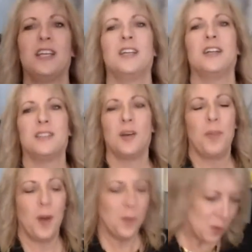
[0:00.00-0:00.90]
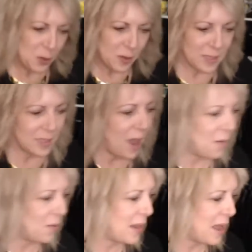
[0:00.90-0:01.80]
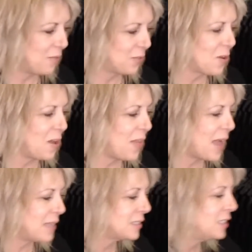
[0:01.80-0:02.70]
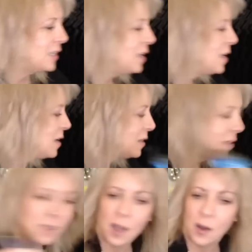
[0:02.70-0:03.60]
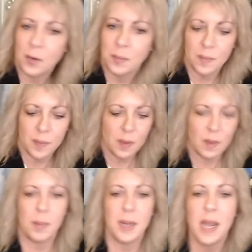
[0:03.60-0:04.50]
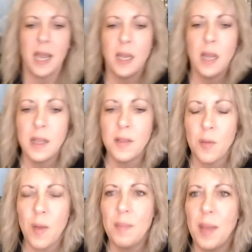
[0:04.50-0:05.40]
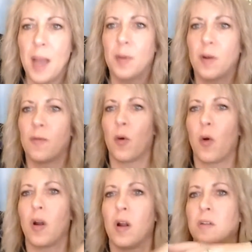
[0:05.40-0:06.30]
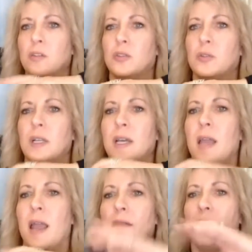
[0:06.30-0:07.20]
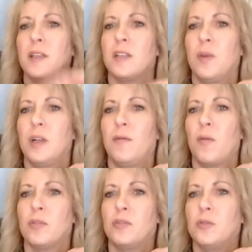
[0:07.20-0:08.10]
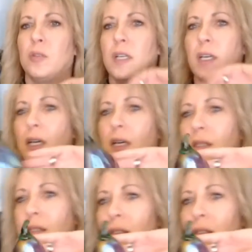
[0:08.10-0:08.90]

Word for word: good. So both Julies got one after all. That's good. So the banana and the red pepper for Julie, and this one for Julie